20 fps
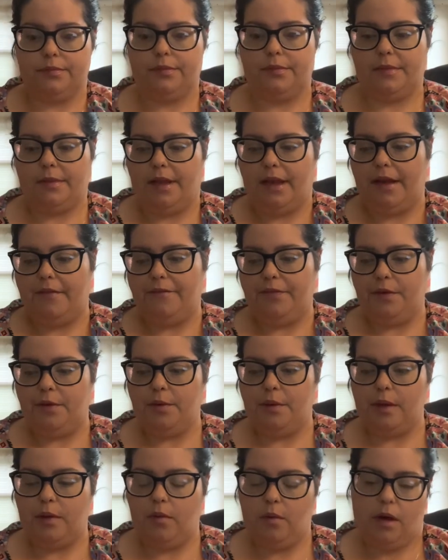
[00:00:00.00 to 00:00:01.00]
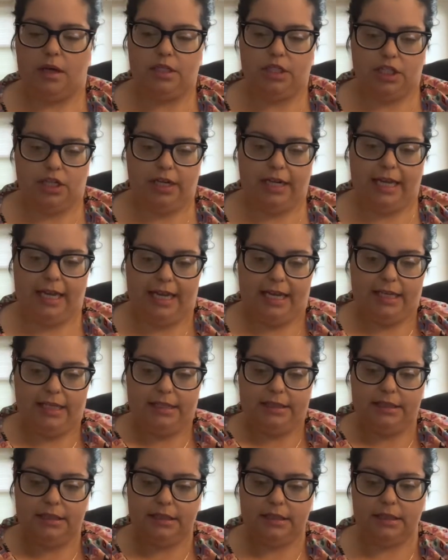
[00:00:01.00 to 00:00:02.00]
After we wash our
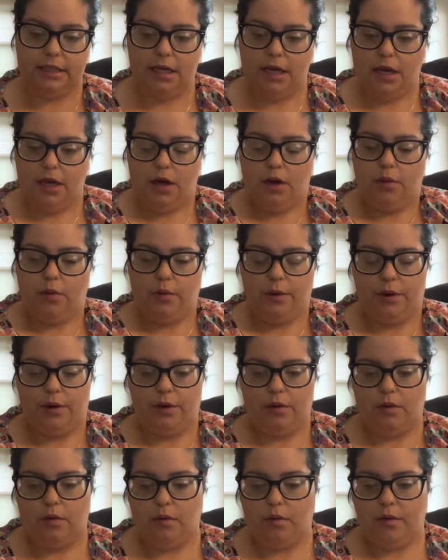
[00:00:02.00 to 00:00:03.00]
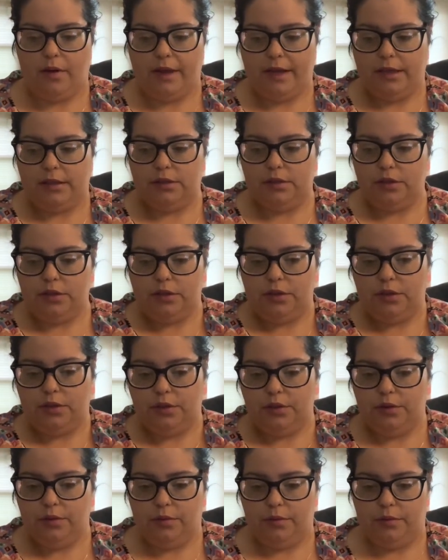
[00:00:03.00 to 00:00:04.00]
hands, we're going
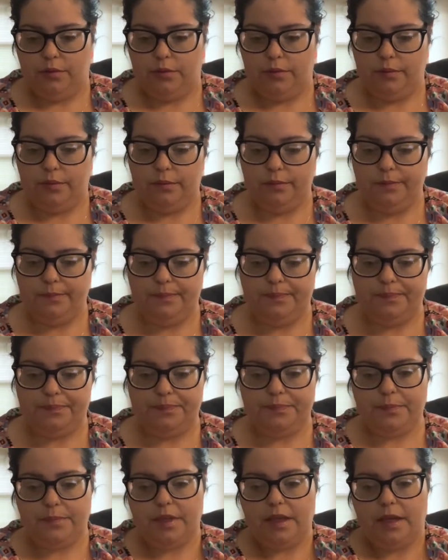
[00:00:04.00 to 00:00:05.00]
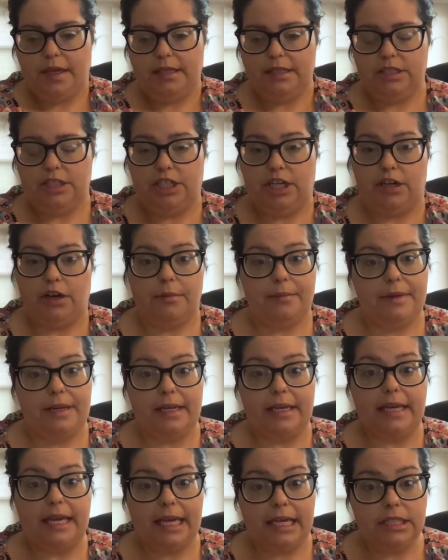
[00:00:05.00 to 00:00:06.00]
to check our
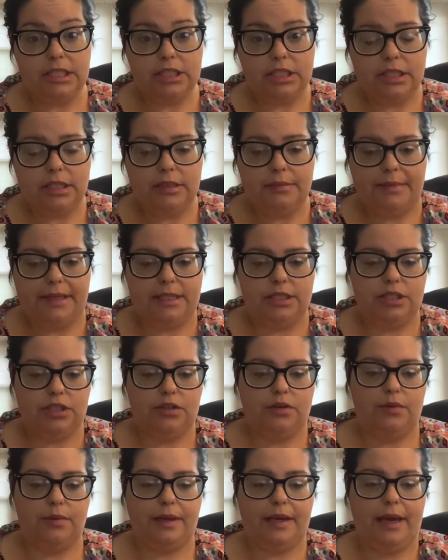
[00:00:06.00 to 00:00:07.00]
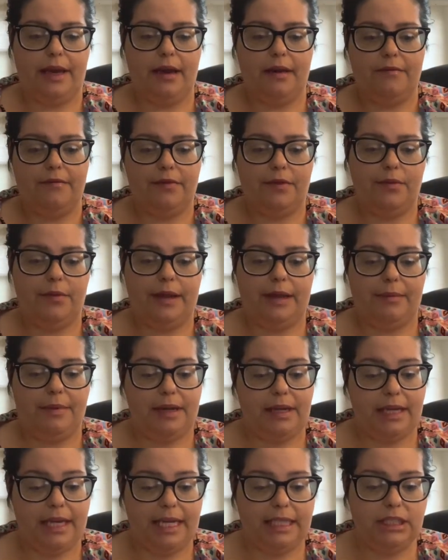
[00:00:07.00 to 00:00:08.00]
medication, make sure we have the right
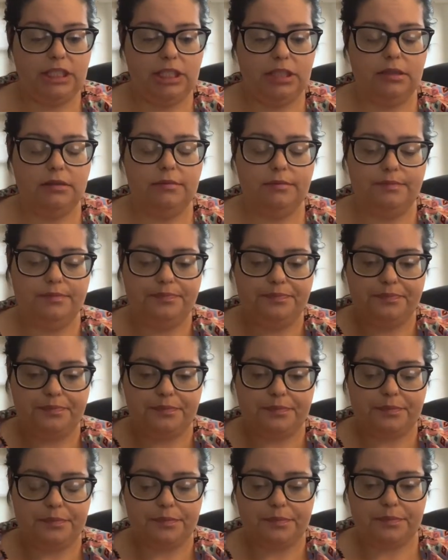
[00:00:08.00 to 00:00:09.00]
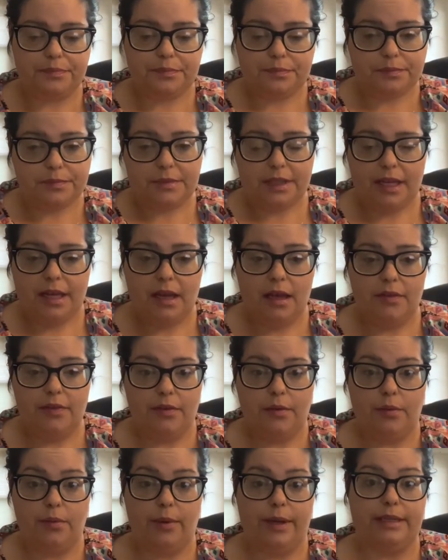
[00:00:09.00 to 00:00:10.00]
medication and
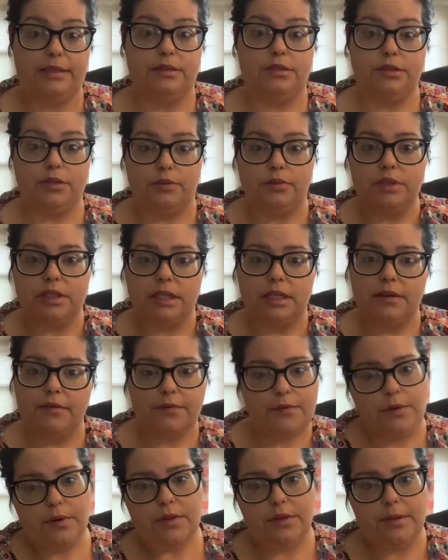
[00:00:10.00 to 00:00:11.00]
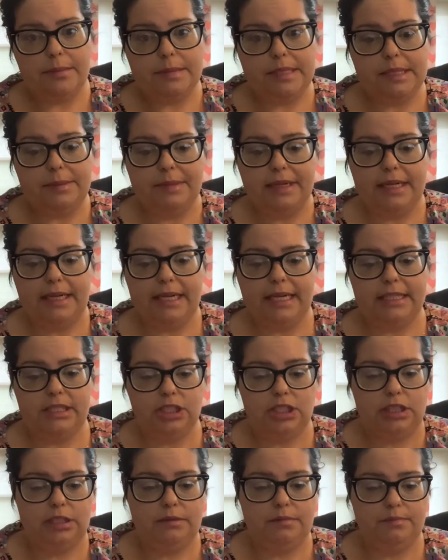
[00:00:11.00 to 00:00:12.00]
the right dosing for this
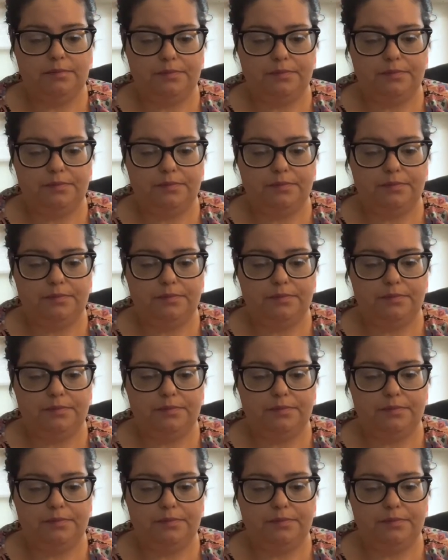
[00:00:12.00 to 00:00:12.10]
medication.